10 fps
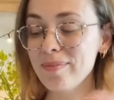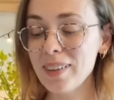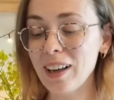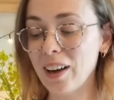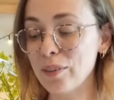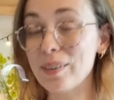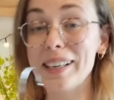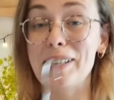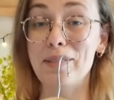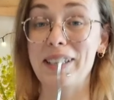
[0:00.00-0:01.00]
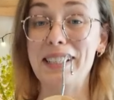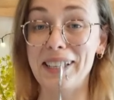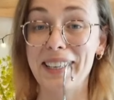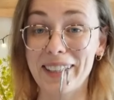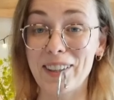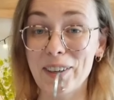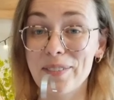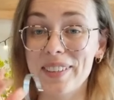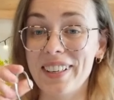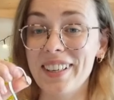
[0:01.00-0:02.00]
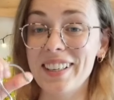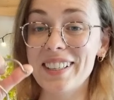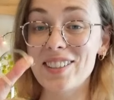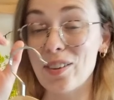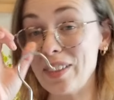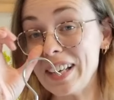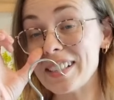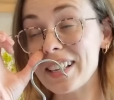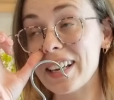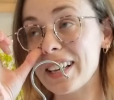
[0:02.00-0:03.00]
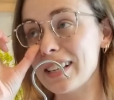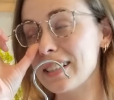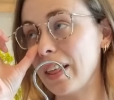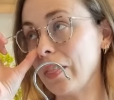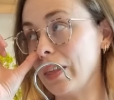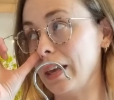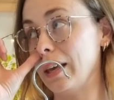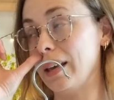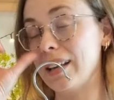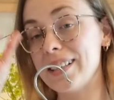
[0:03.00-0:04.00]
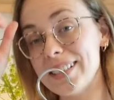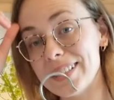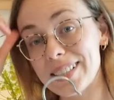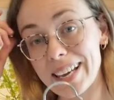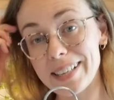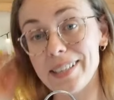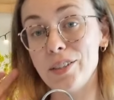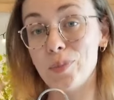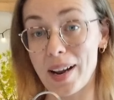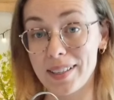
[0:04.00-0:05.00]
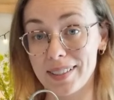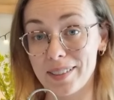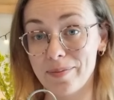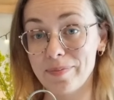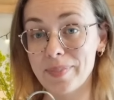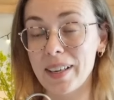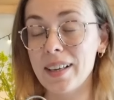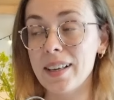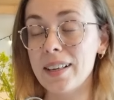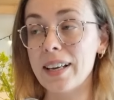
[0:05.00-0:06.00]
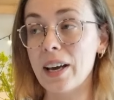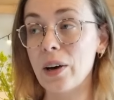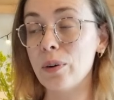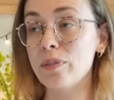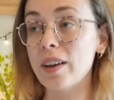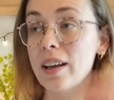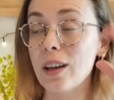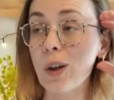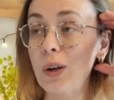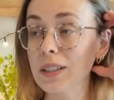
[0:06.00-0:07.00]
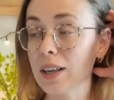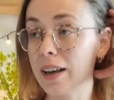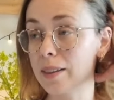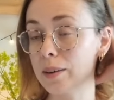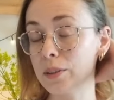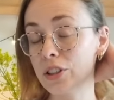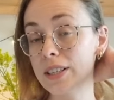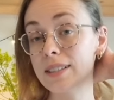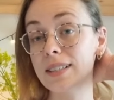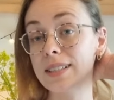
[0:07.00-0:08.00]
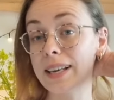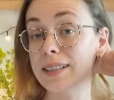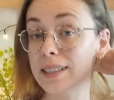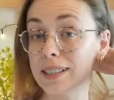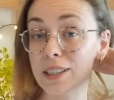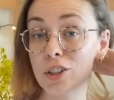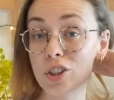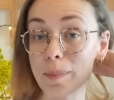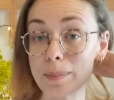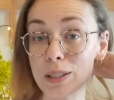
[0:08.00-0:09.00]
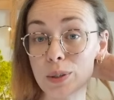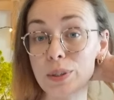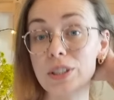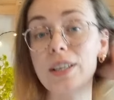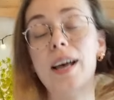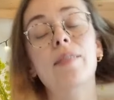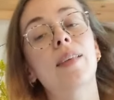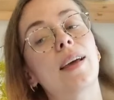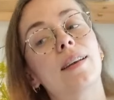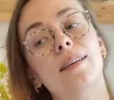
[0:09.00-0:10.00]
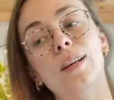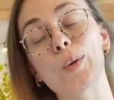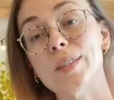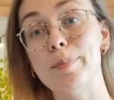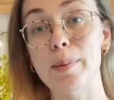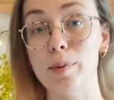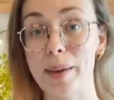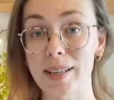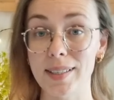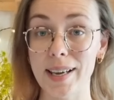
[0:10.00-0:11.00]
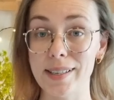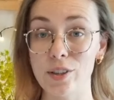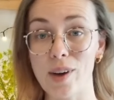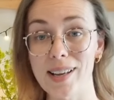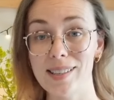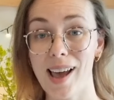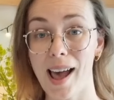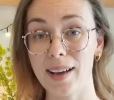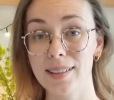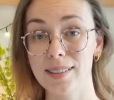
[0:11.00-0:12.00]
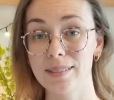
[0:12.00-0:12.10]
I really, really like it though. So this is the Zadie dress. Now for a long time there was just the Zadie jumpsuit, and then lots of people made Zadie dress hacks.